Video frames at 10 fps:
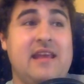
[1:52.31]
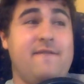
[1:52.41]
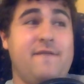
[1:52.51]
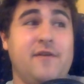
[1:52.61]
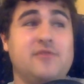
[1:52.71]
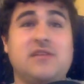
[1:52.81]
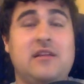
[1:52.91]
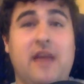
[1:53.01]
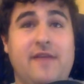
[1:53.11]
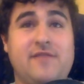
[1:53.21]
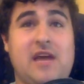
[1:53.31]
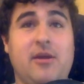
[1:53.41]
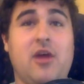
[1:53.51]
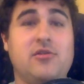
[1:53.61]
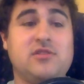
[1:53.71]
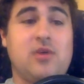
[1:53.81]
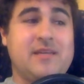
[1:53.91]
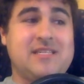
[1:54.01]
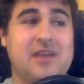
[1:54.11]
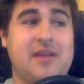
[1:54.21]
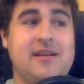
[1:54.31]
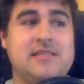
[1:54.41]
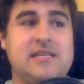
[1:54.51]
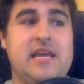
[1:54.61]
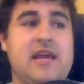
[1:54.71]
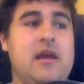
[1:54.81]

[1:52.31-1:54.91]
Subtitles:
it feels like a lifetime ago. So I'm excited to see